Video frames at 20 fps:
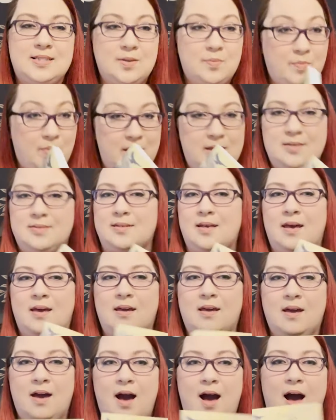
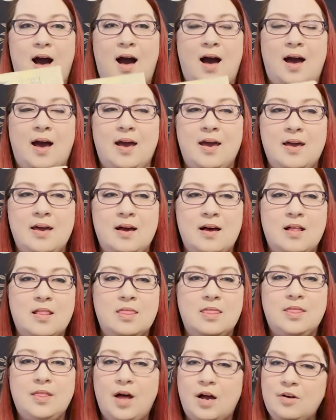amazing. I
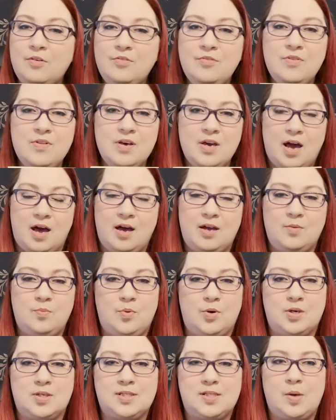love the
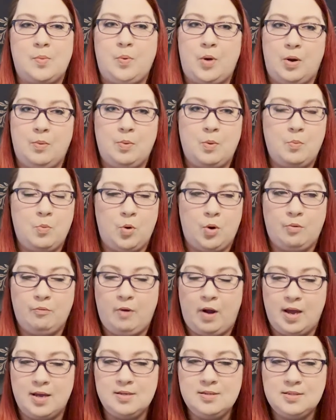guidebooks that Barbara Moore
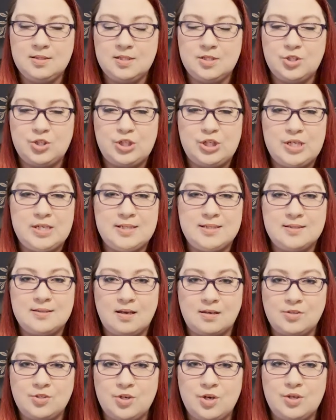writes. She's
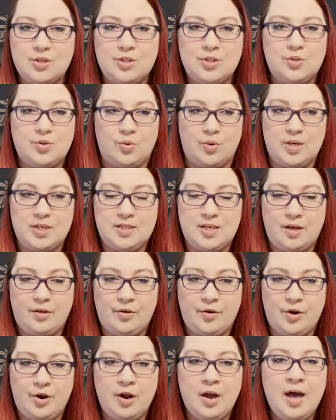such a
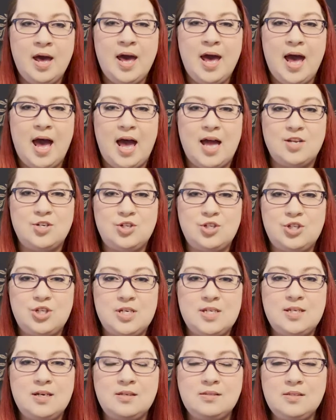storyteller, and
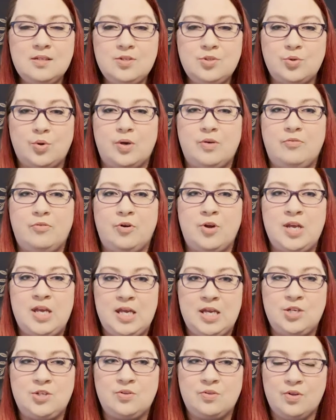she tells a story for
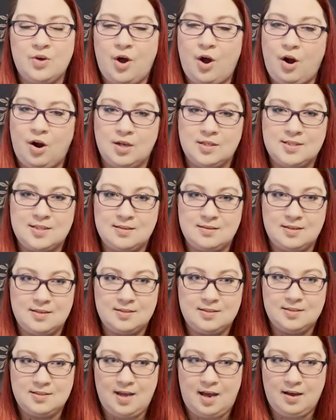each of the cards in
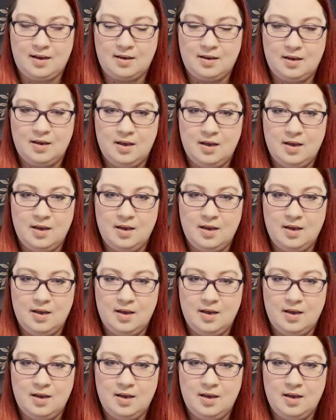this deck.